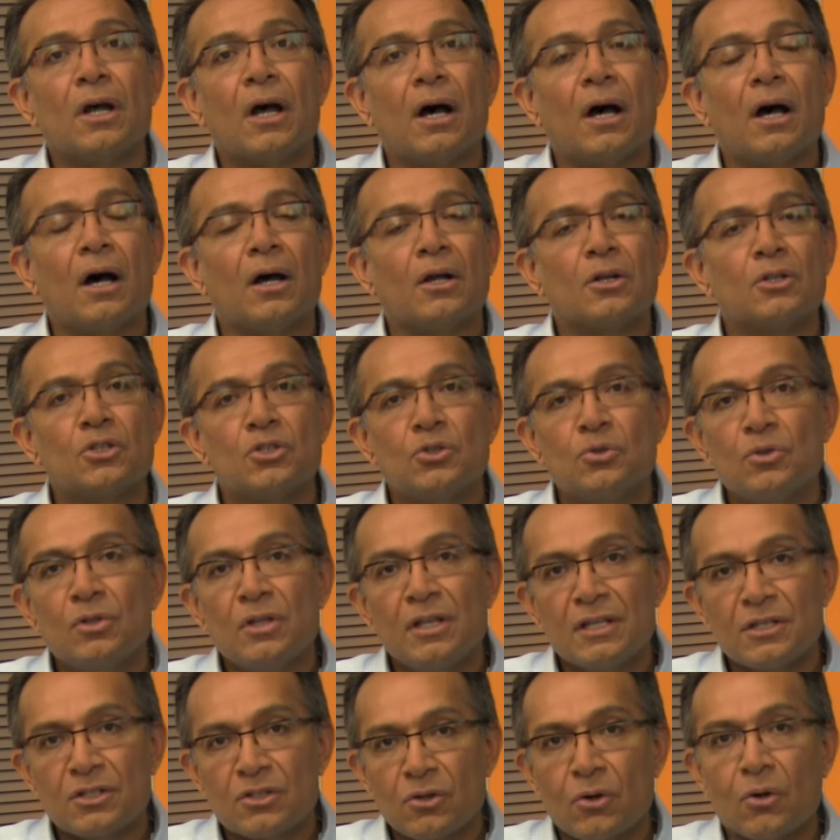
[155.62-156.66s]
to
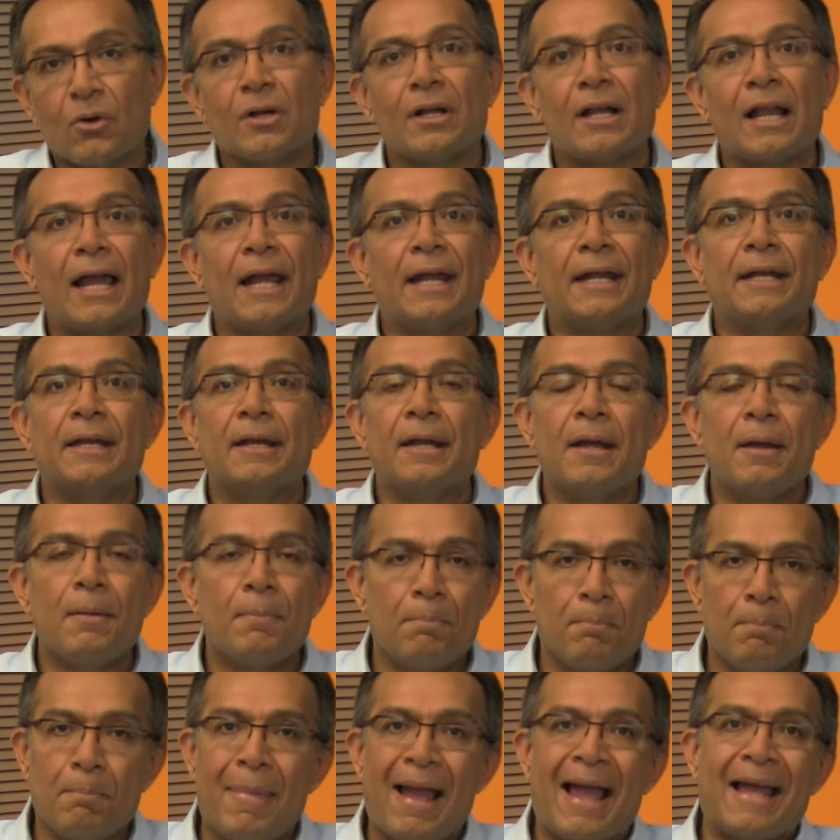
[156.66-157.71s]
this online
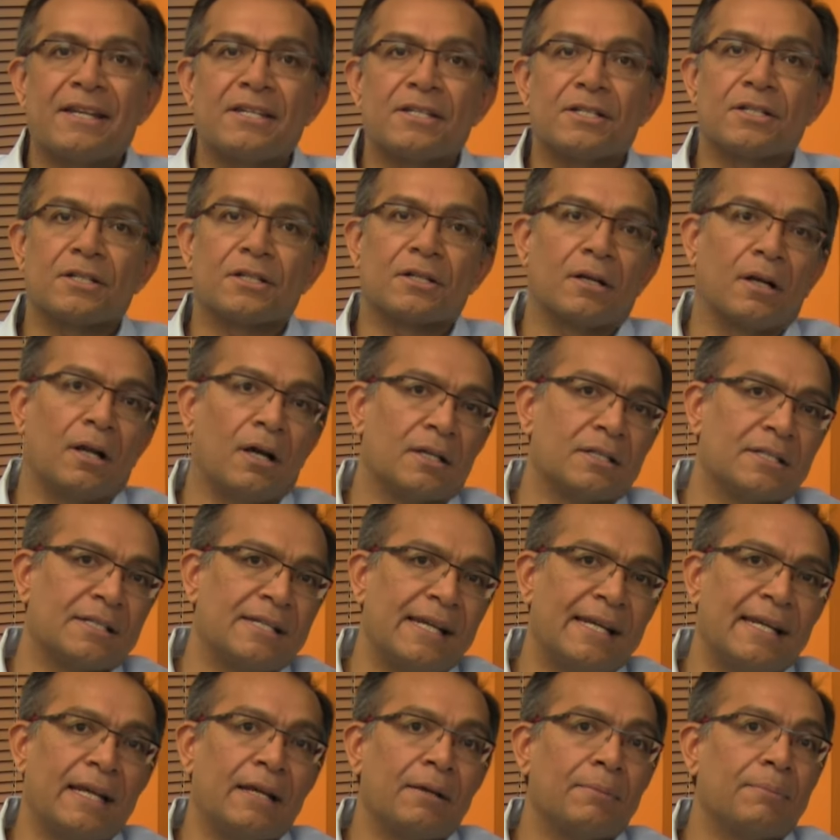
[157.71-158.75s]
masterclass
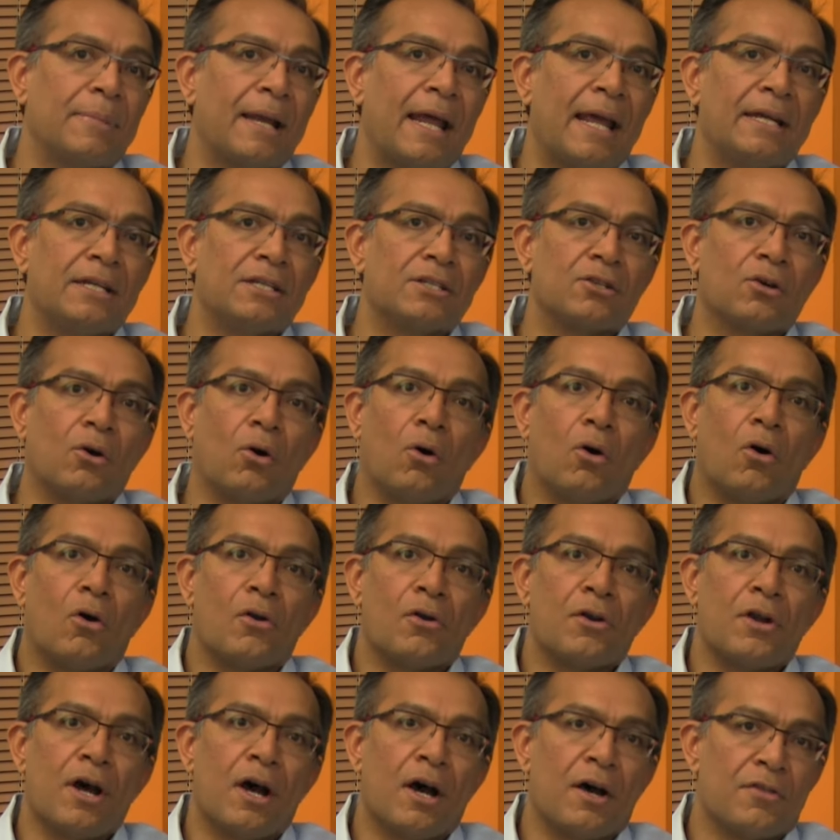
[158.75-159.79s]
taking place
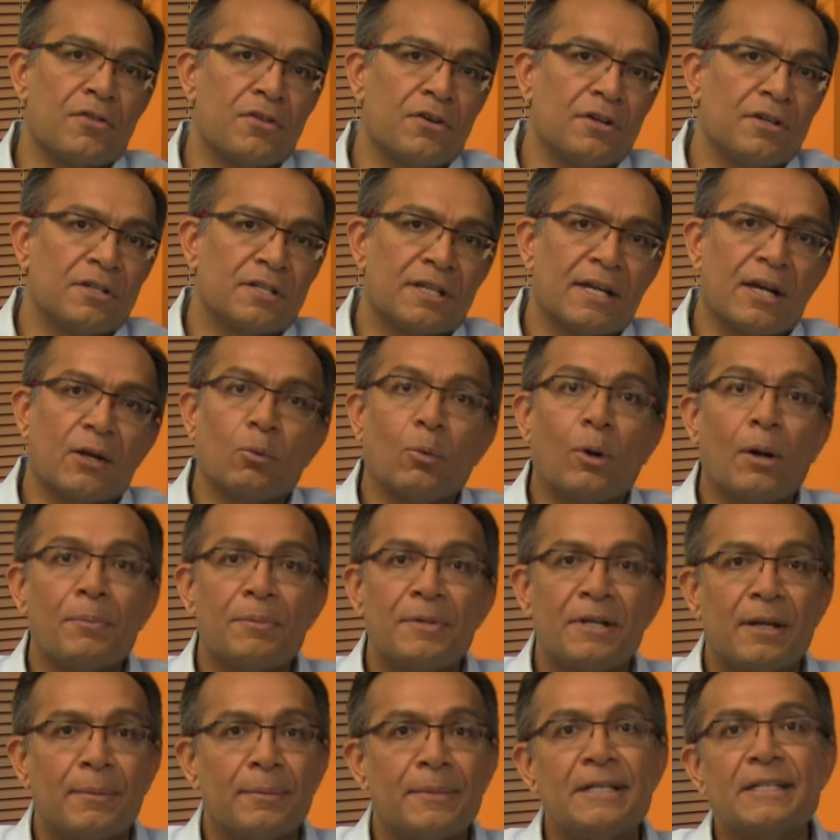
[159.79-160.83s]
on Thursday at 1
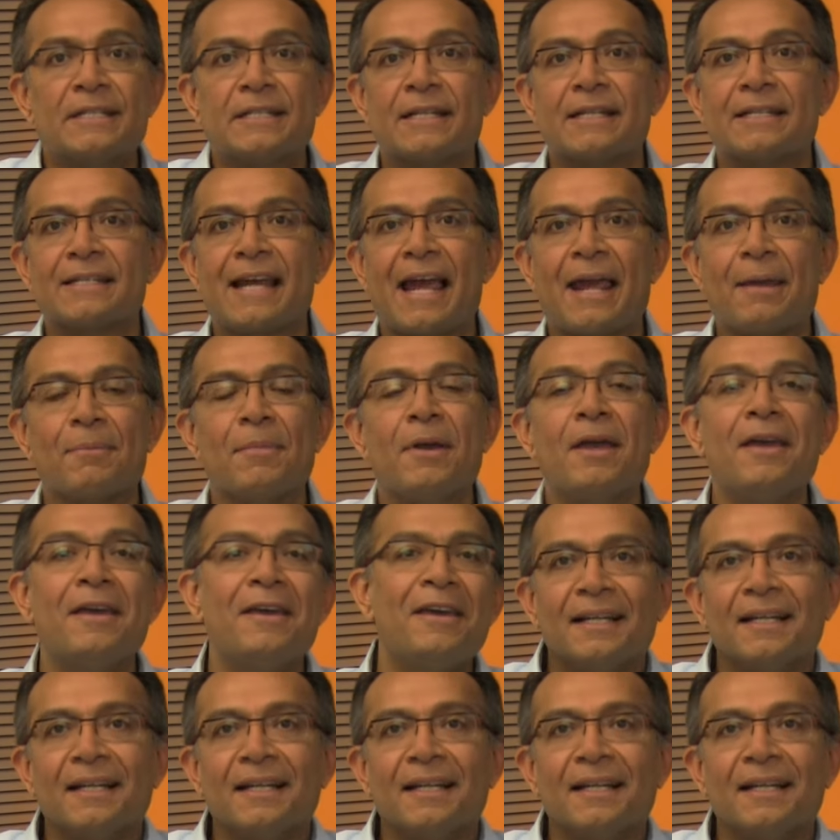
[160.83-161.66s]
p.m. Eastern Time.